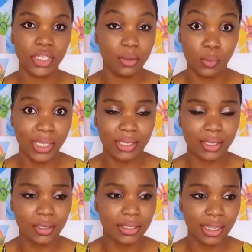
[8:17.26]
in a
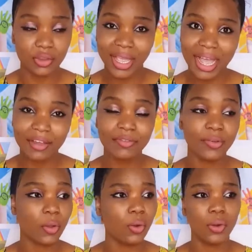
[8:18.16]
week that you have,
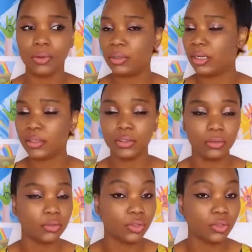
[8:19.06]
or I don't know,